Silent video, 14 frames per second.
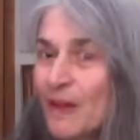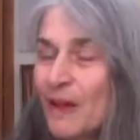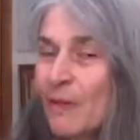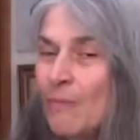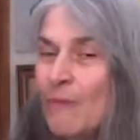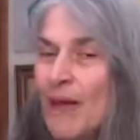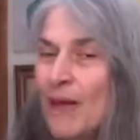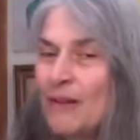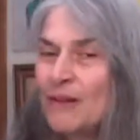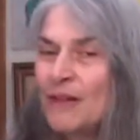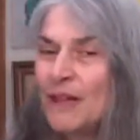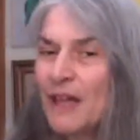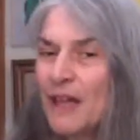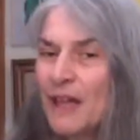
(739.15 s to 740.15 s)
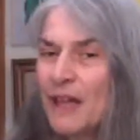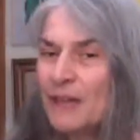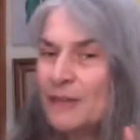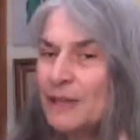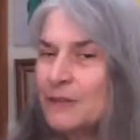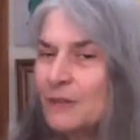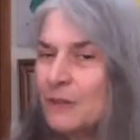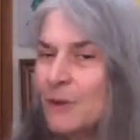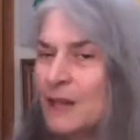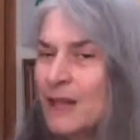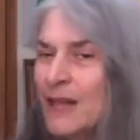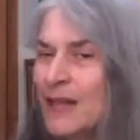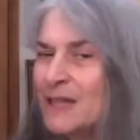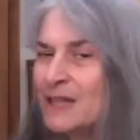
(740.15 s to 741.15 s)
about at least one
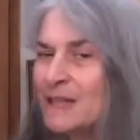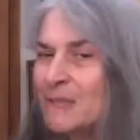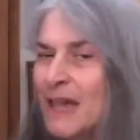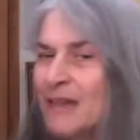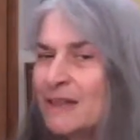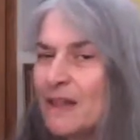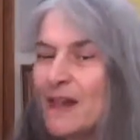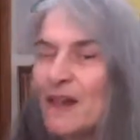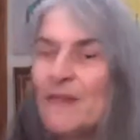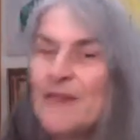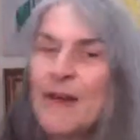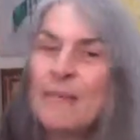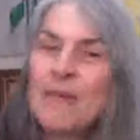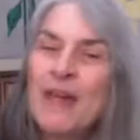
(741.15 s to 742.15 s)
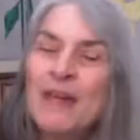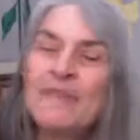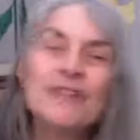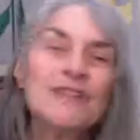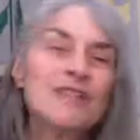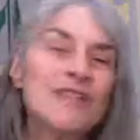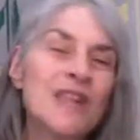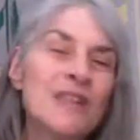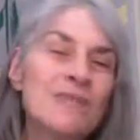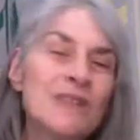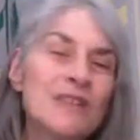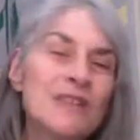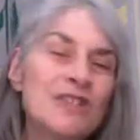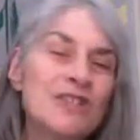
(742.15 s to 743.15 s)
aspect of that behavior that's
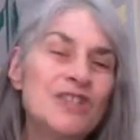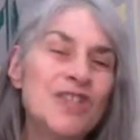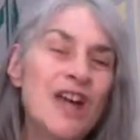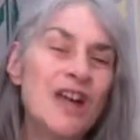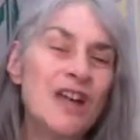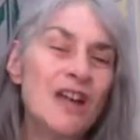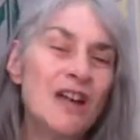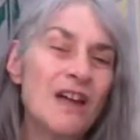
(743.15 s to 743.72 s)
keeping you stuck